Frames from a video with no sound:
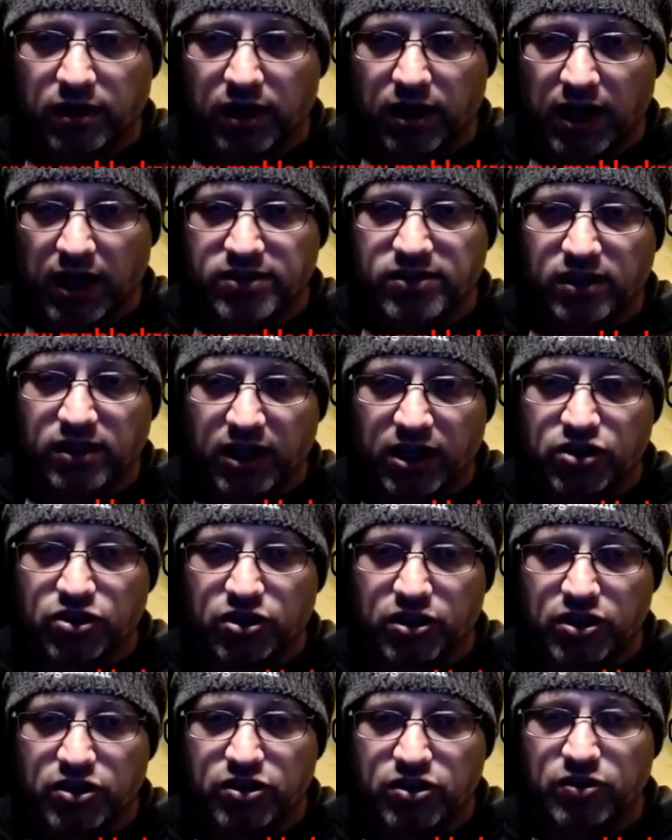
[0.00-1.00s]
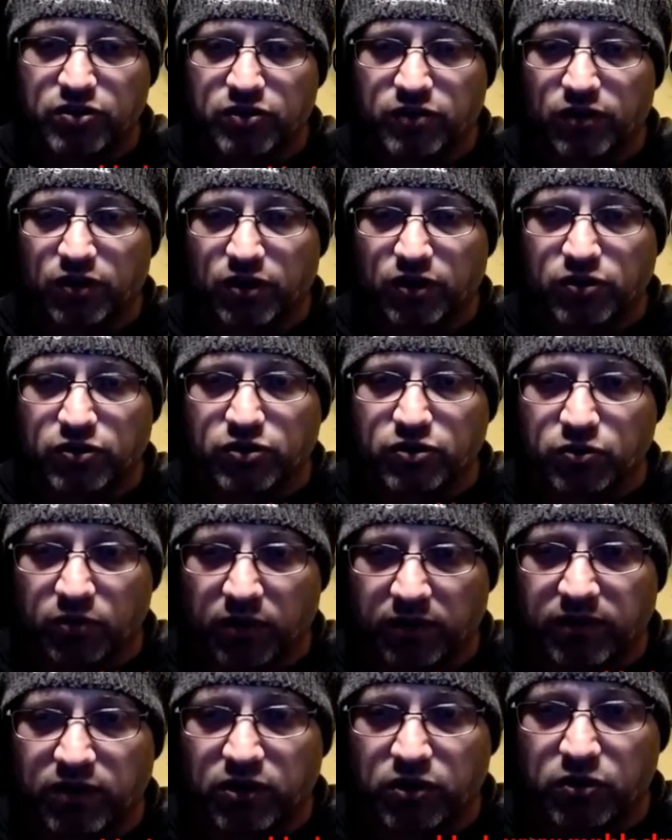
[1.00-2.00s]
and isolation issues for those who
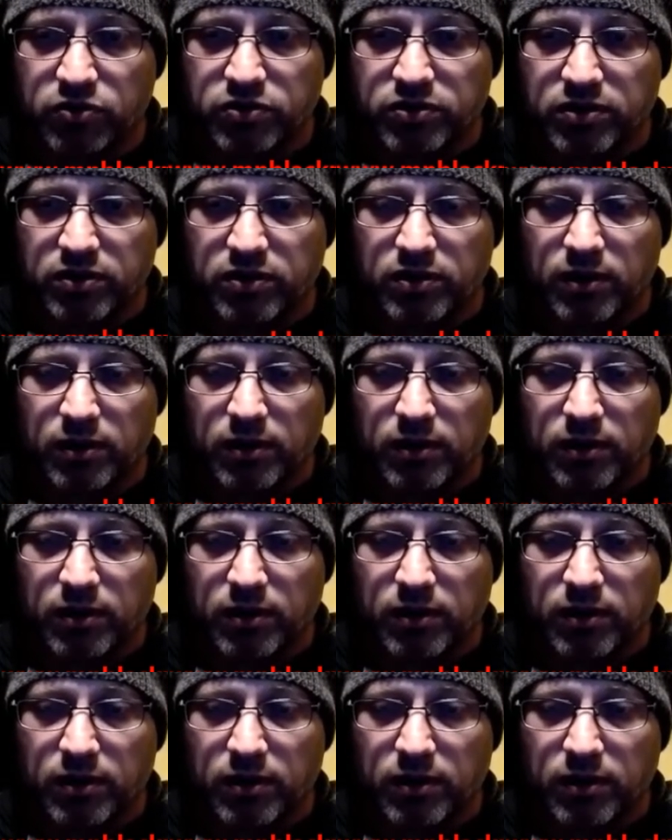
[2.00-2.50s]
refuse.